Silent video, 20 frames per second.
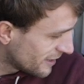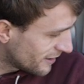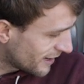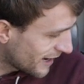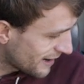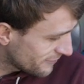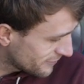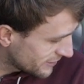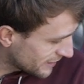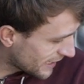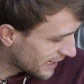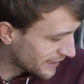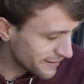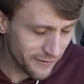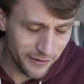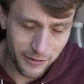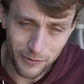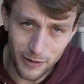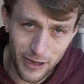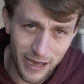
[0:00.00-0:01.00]
I haven't
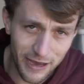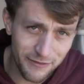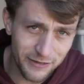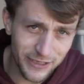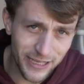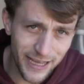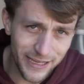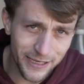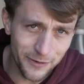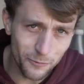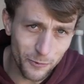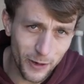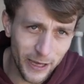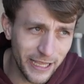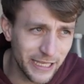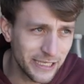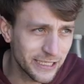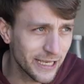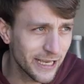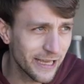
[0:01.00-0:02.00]
had it
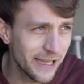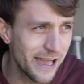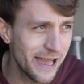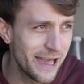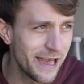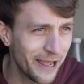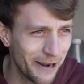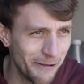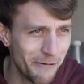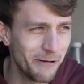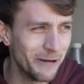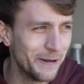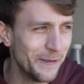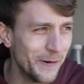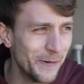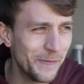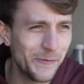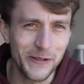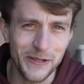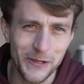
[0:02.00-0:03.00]
weighed yet, and I'm a
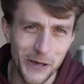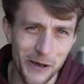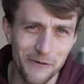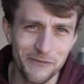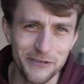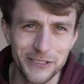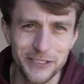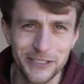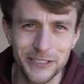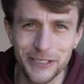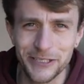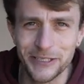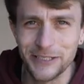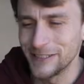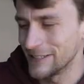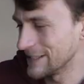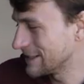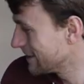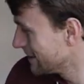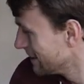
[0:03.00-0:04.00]
little bit nervous too.
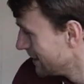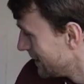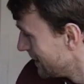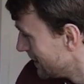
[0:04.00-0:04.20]
So